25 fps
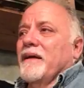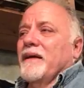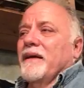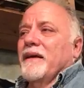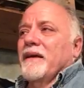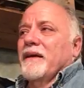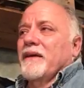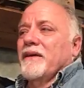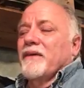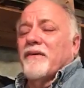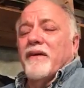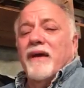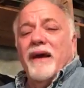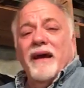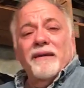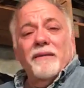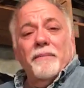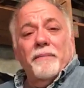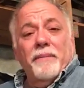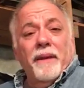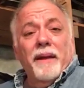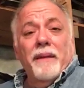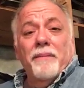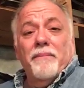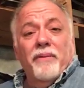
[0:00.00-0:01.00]
You had to
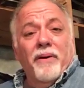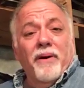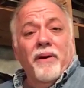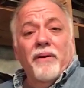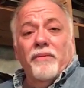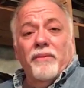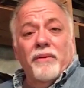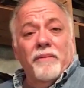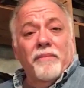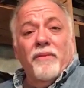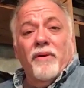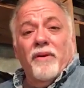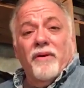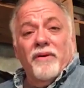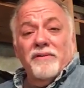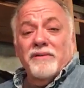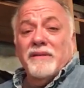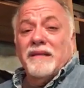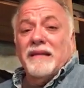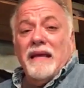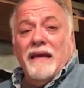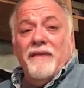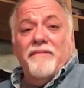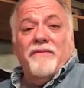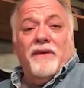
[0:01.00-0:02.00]
play ball with Morris
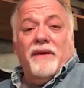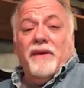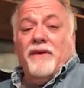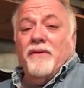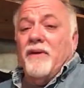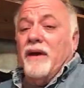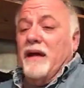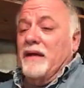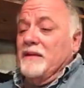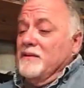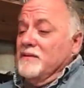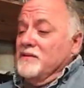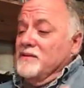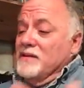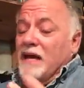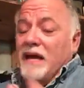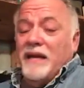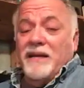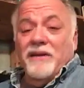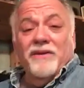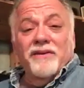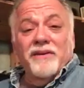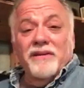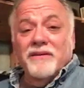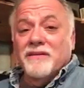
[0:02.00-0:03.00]
Levy. You had to
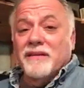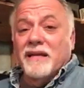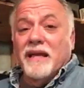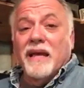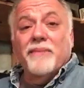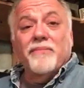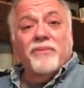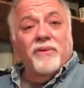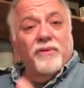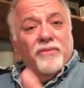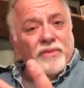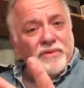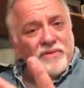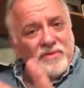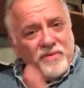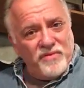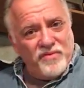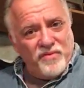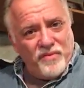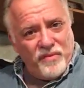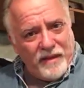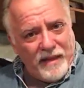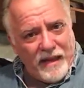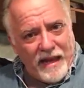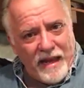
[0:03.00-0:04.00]
sign to his label, which was
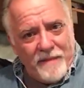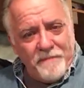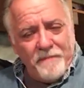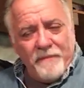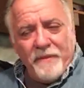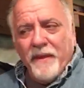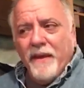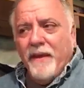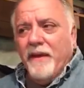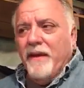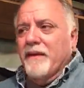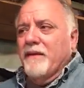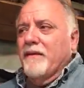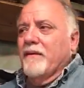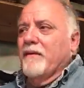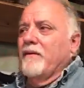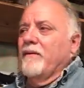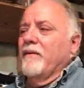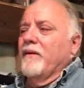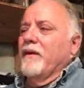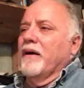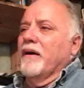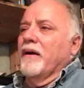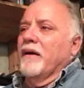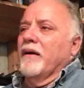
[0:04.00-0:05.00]
Roulette.
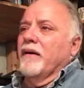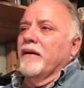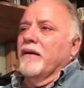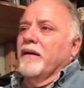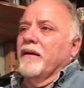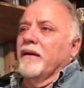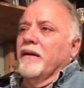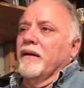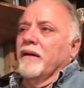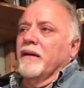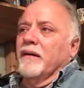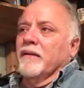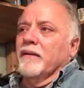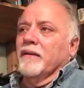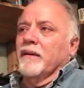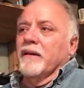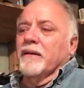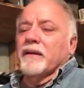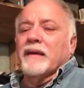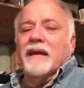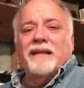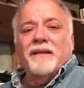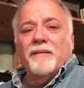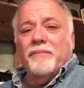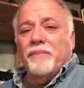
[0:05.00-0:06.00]
And
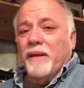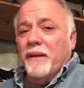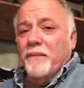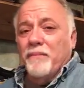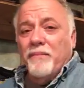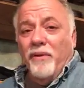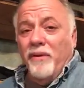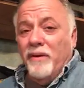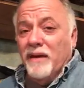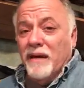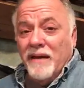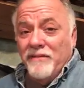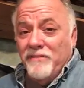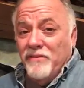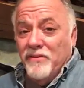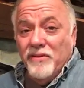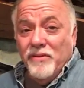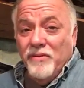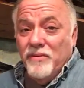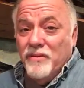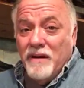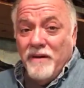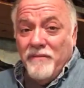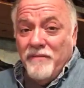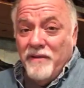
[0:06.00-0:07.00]
you had to play ball. You had to do
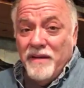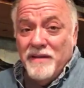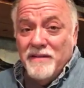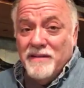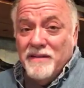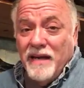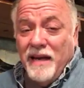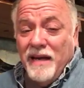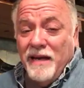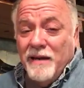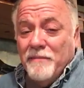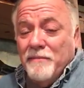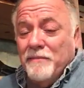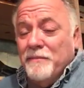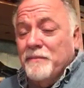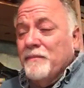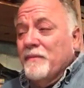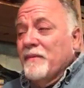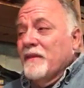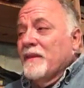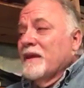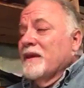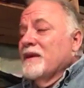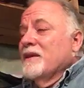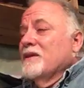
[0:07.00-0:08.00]
whatever he said.
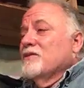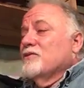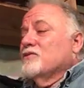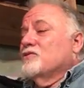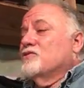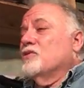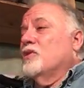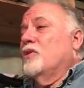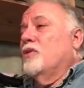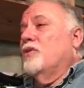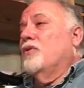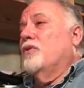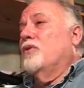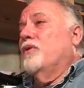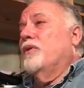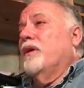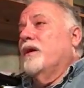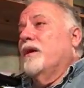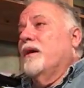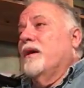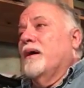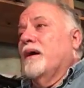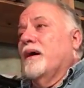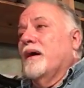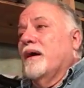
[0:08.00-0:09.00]

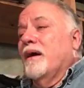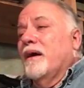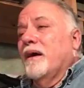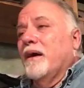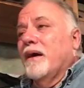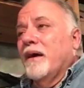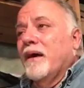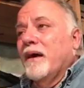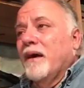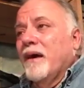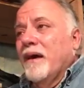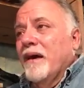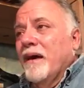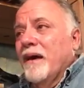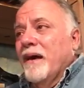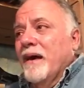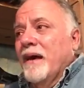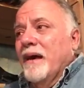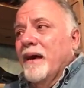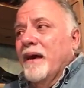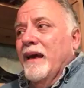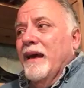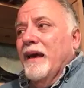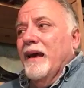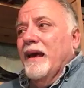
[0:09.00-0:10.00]
So,
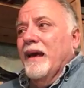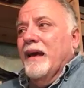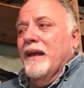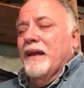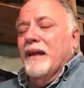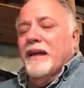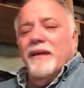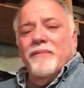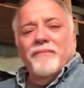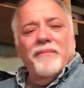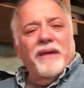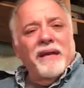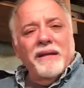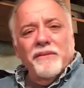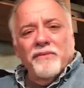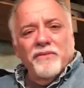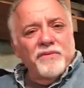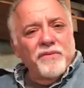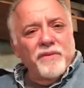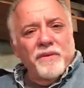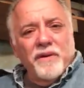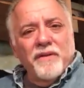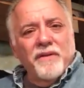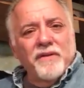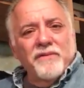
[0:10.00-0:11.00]
and Maynard was
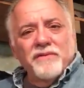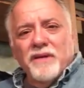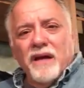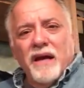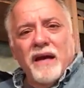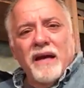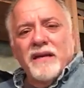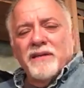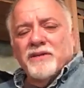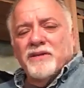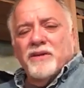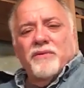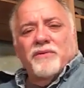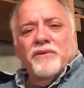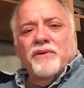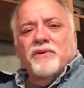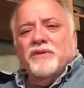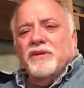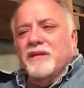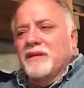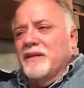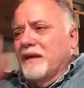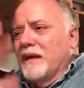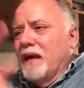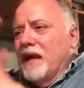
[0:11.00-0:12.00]
one of those guys. So when you
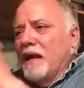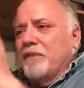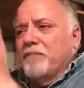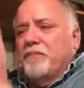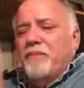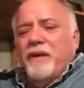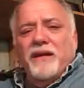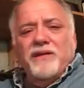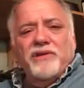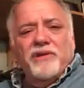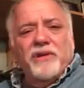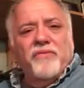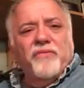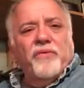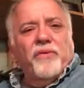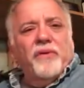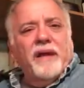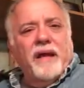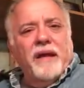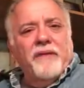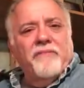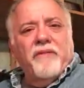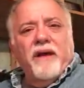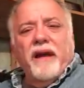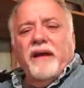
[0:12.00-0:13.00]
see the Count Basie
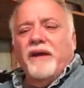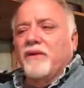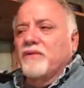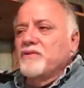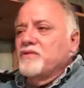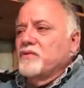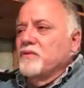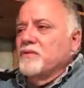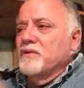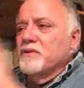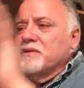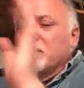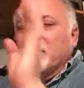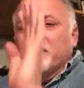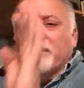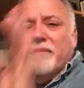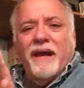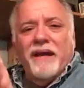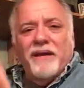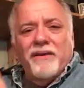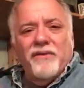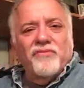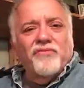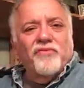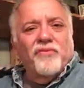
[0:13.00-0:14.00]
Roulette records, when you see
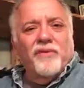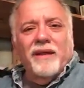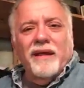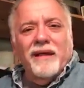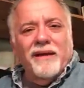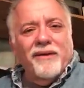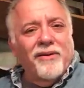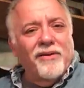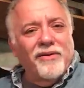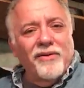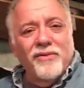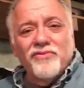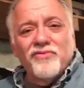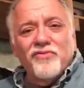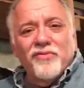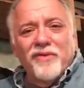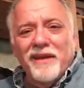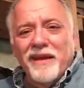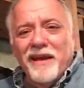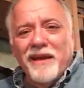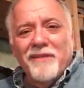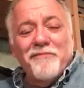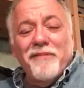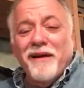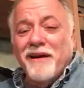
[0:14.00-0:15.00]
Maynard Roulette, all those
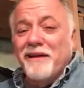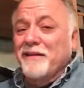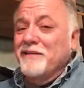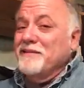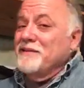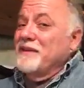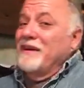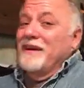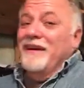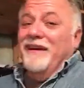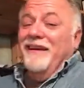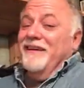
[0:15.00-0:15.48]
Roulette records,